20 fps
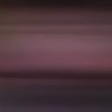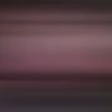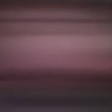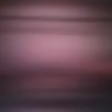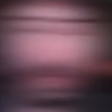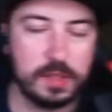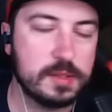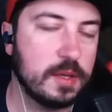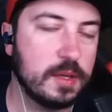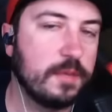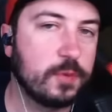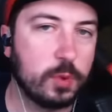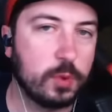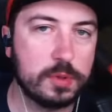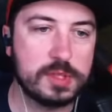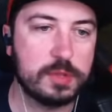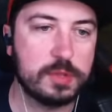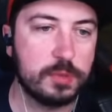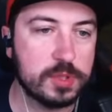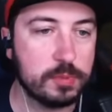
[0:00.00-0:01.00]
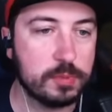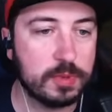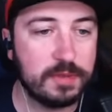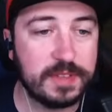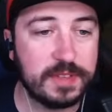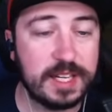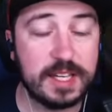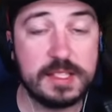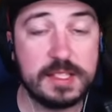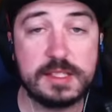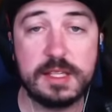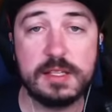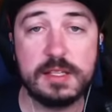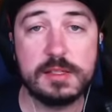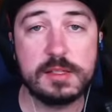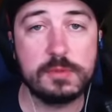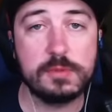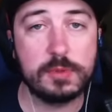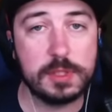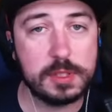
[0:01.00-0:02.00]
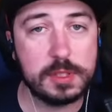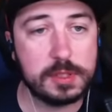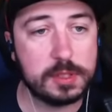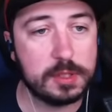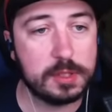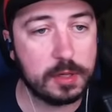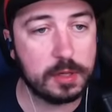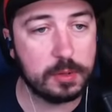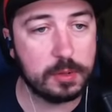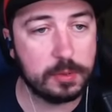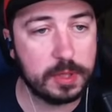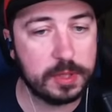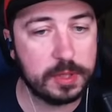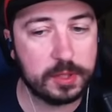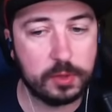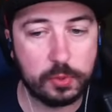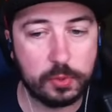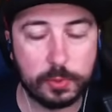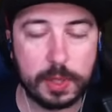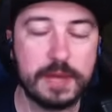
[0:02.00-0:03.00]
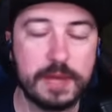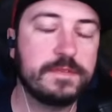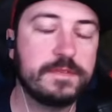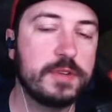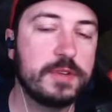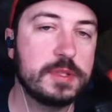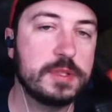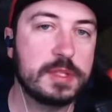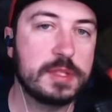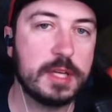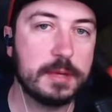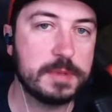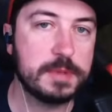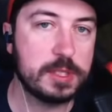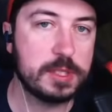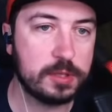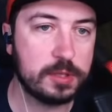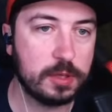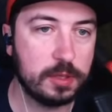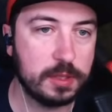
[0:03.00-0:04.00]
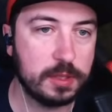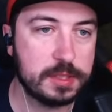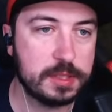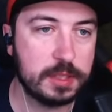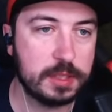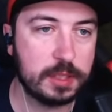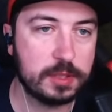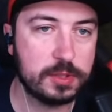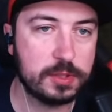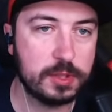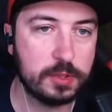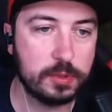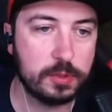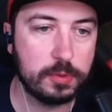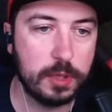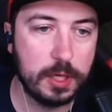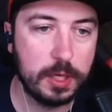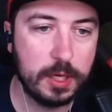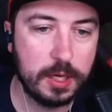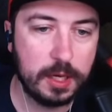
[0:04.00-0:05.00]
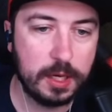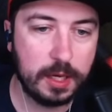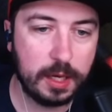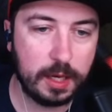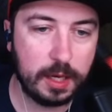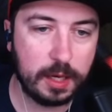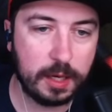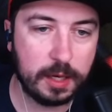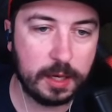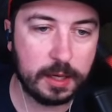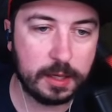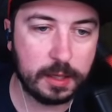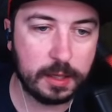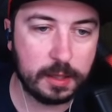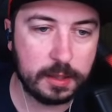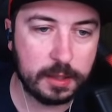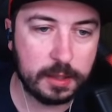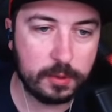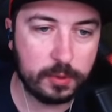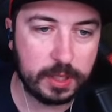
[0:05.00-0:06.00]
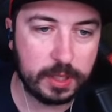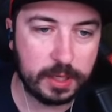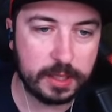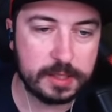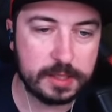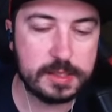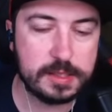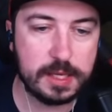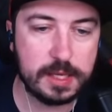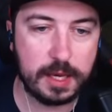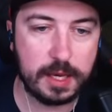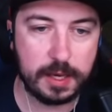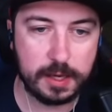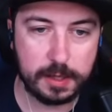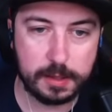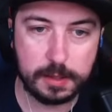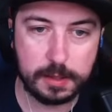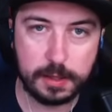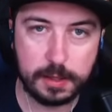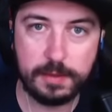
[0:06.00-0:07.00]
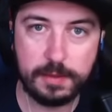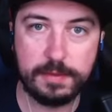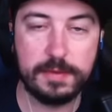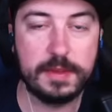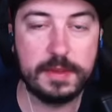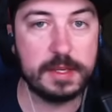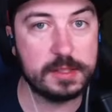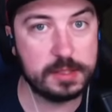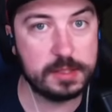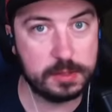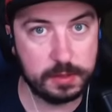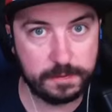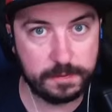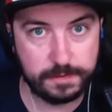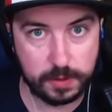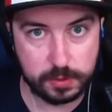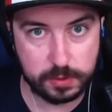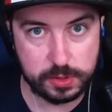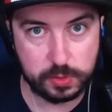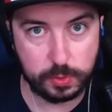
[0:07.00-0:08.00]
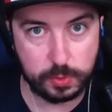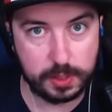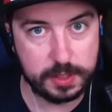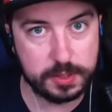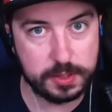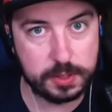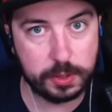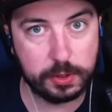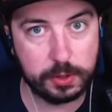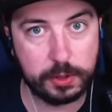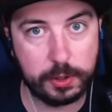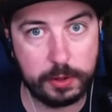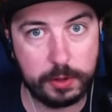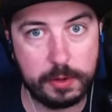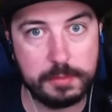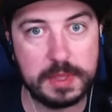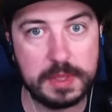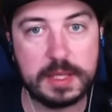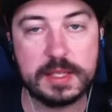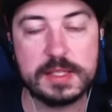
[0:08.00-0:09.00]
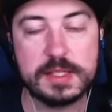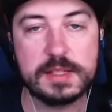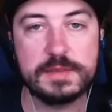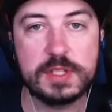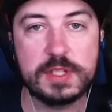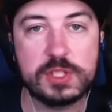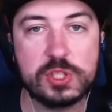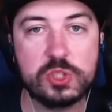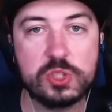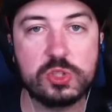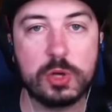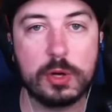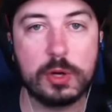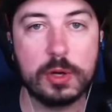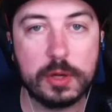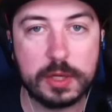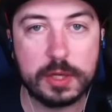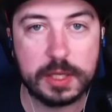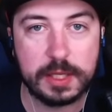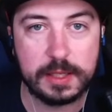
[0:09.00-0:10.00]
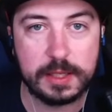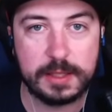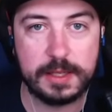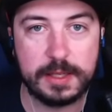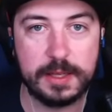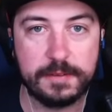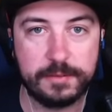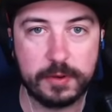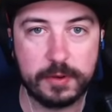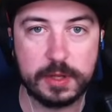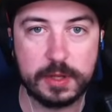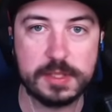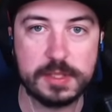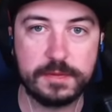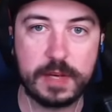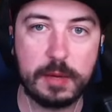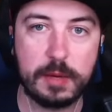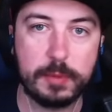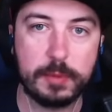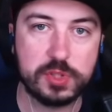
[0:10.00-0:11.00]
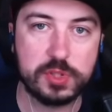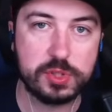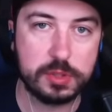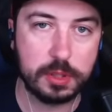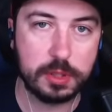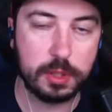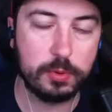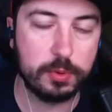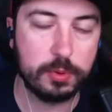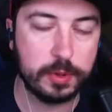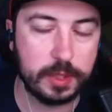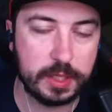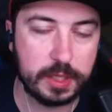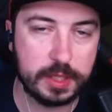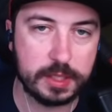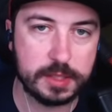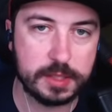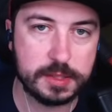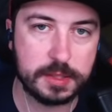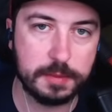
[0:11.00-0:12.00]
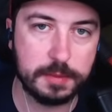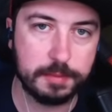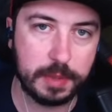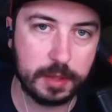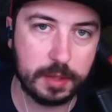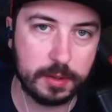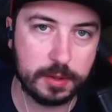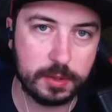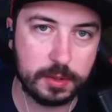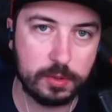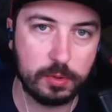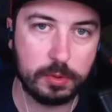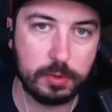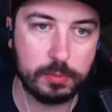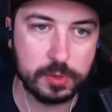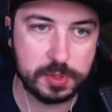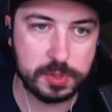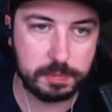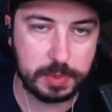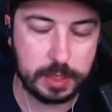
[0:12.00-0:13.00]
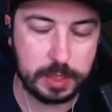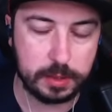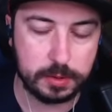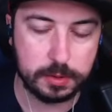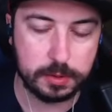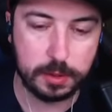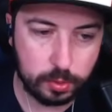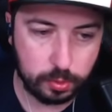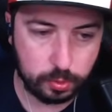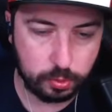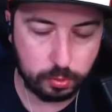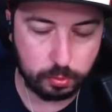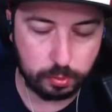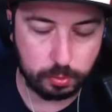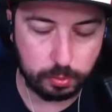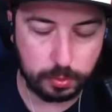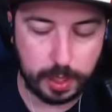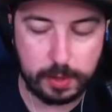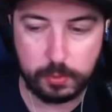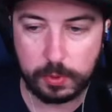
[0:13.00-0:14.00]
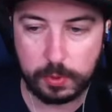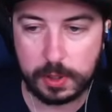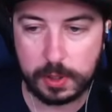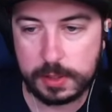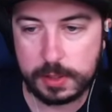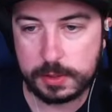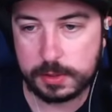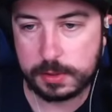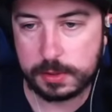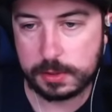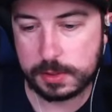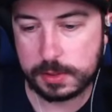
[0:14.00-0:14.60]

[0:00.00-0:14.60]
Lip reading: Yes, of course it was a rev. A nice, easy one to start with. Great footsteps to start listening to. And when I say this first one to learn because of the stark difference of how much slower it is compared to normal speed. Great one to